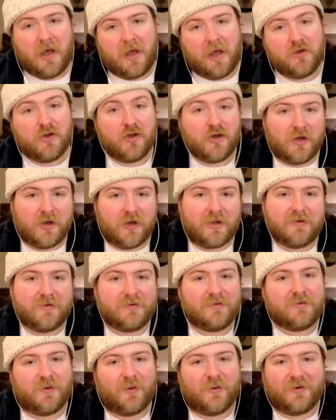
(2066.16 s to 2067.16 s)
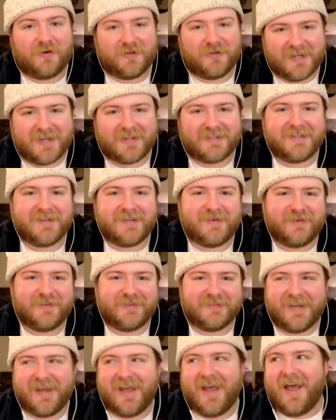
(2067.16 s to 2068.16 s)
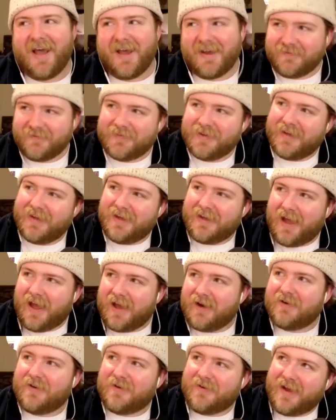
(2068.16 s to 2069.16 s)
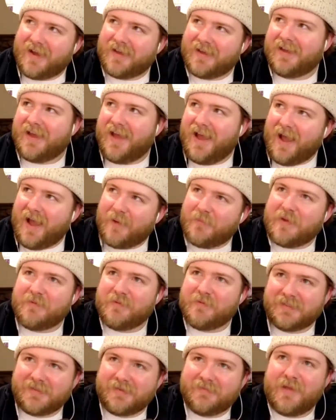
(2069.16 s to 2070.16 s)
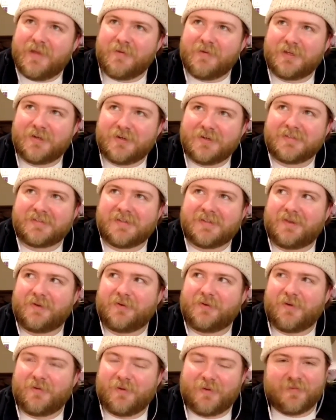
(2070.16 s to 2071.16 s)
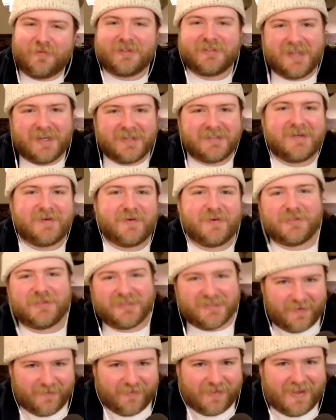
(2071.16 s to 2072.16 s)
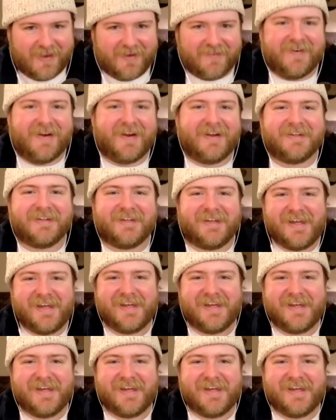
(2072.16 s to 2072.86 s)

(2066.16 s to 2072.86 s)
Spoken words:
a good, or sex equals, I don't know, maybe good is not the right word, but sex equals something, right?